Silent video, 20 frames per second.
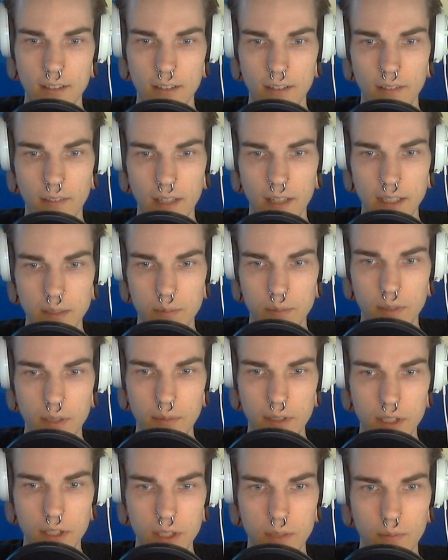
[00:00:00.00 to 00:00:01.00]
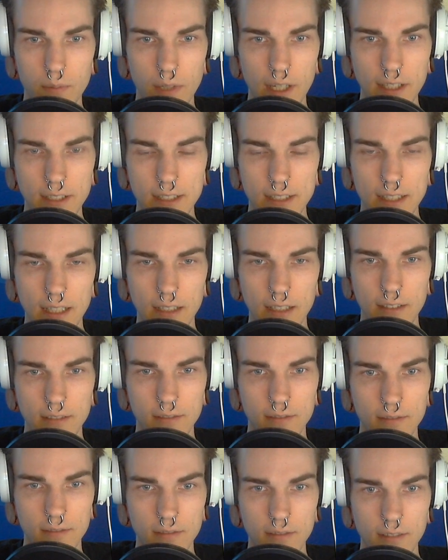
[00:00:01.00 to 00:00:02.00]
That's pretty much what I'd say
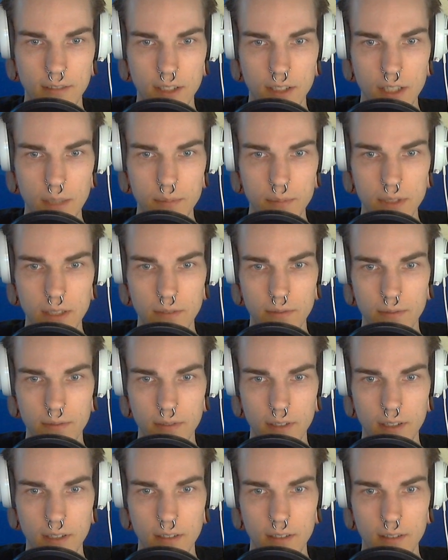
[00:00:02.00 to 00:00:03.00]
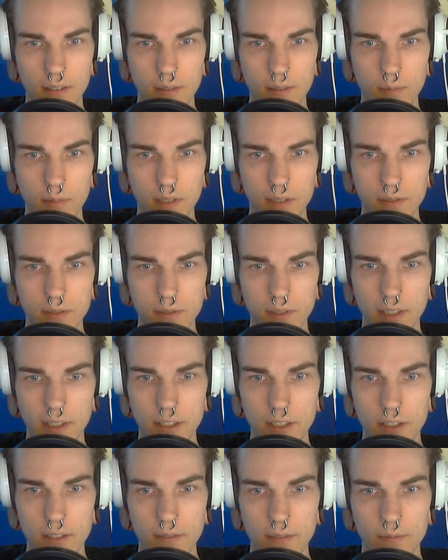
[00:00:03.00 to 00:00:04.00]
in terms of beliefs, religion.